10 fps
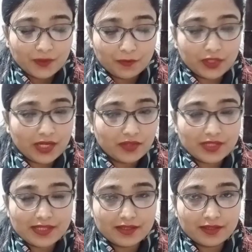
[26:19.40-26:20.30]
for that
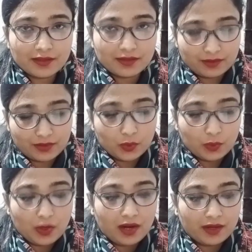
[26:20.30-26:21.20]
reason
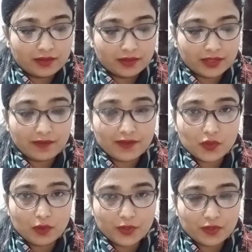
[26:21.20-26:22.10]
you are giving
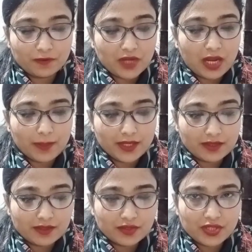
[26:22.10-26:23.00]
so much of time and
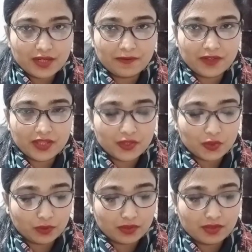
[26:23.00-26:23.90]
energy, everything
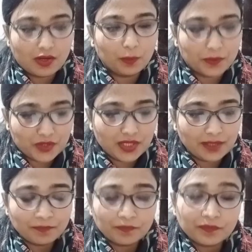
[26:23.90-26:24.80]
to this sound
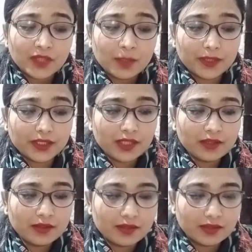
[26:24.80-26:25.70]
machine. But
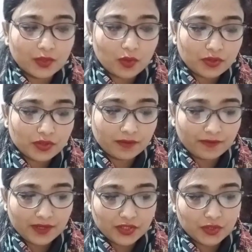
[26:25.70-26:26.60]
then the doctor
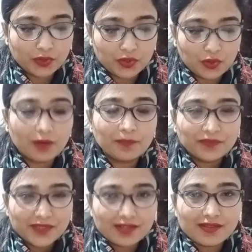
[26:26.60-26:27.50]
went to the door,
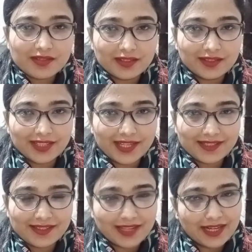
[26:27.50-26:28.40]
since he
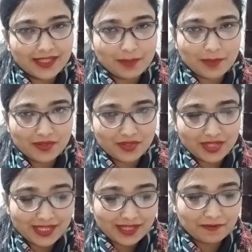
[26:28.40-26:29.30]
realized that he must
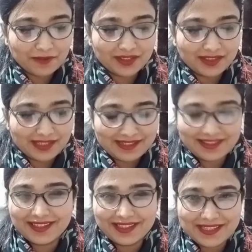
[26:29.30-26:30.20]
leave with
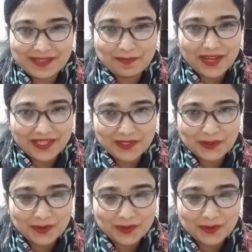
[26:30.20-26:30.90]
respect,